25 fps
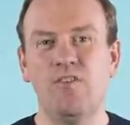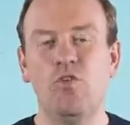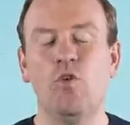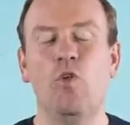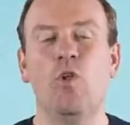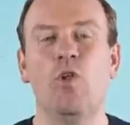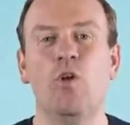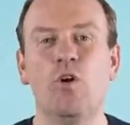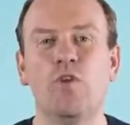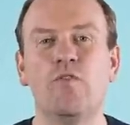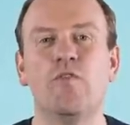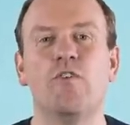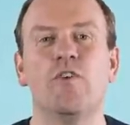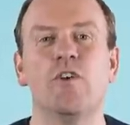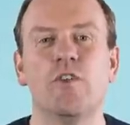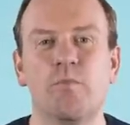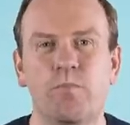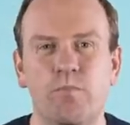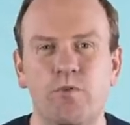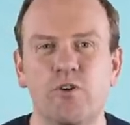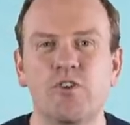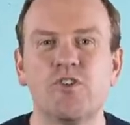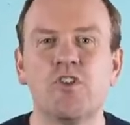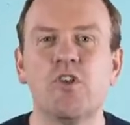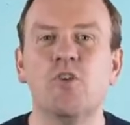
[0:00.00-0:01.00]
to look for the
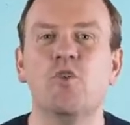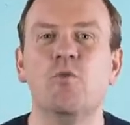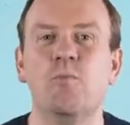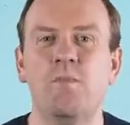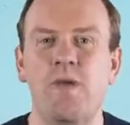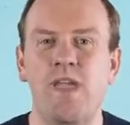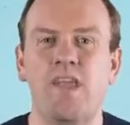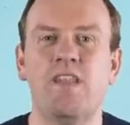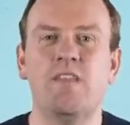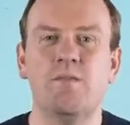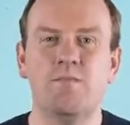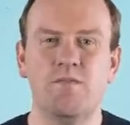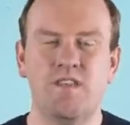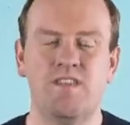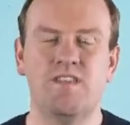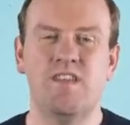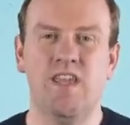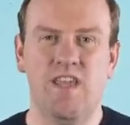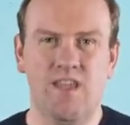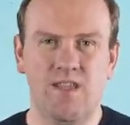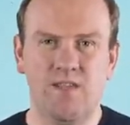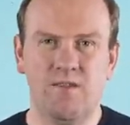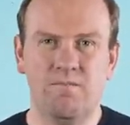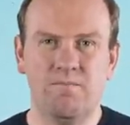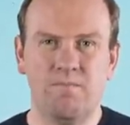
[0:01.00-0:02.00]
person who made the
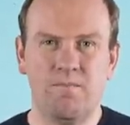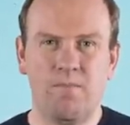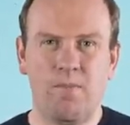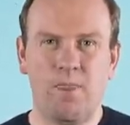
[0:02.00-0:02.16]
mistake.